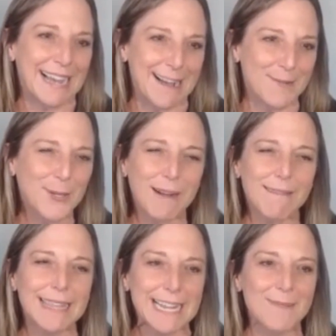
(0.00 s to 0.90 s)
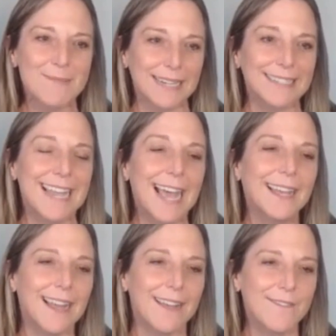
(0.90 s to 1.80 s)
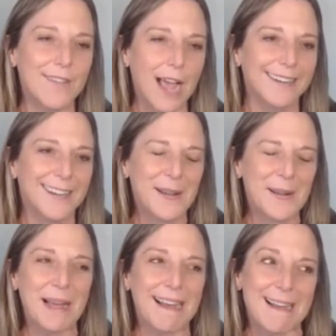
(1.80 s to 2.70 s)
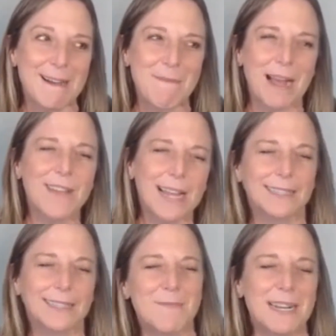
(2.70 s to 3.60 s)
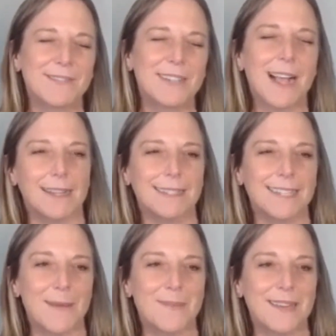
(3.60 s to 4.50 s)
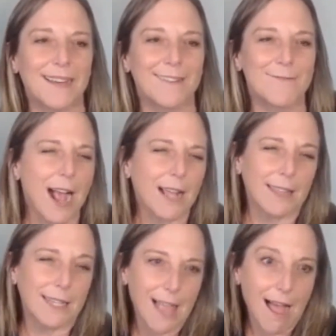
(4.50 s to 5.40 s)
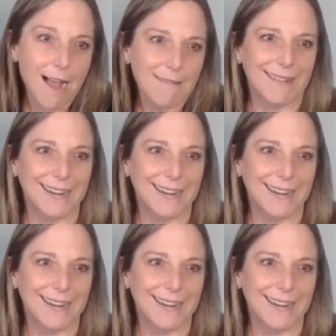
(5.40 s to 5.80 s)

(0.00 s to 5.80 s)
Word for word: Uh, so I don't think yes. I'm done yet. I've got um, I've got a little bit of a concept of rock the clock